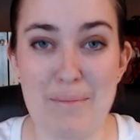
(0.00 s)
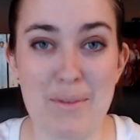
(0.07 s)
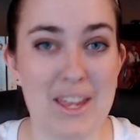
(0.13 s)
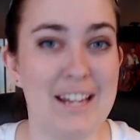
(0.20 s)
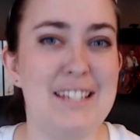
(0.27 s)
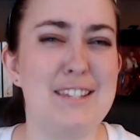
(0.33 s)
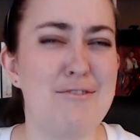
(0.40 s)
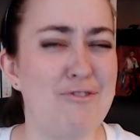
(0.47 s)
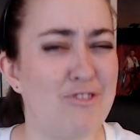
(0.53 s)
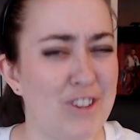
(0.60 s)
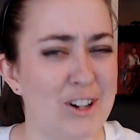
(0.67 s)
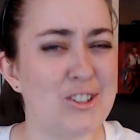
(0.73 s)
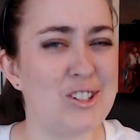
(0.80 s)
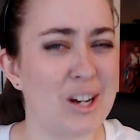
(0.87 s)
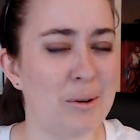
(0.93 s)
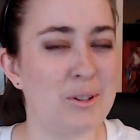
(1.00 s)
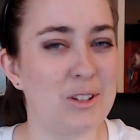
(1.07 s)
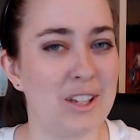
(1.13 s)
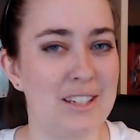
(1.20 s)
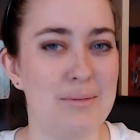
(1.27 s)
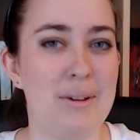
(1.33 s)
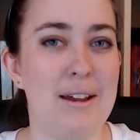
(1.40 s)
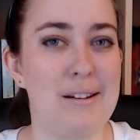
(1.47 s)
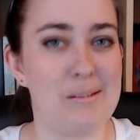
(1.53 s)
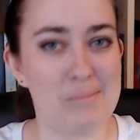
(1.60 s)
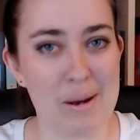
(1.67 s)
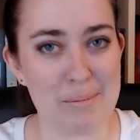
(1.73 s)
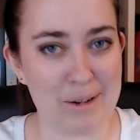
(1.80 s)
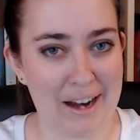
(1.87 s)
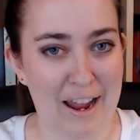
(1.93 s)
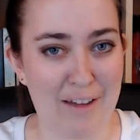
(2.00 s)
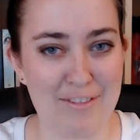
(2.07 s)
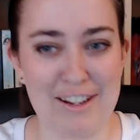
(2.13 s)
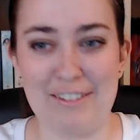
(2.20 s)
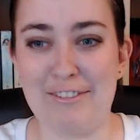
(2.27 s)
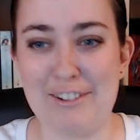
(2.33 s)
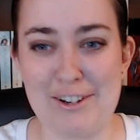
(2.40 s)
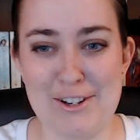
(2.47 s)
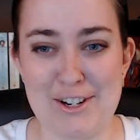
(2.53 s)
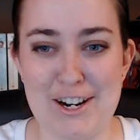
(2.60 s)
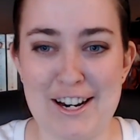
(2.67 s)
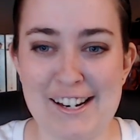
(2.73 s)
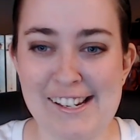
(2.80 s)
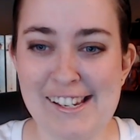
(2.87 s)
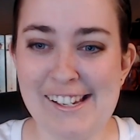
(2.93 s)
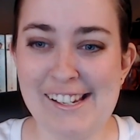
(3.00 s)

but that is the first Star Wars collectible I remember having for sure.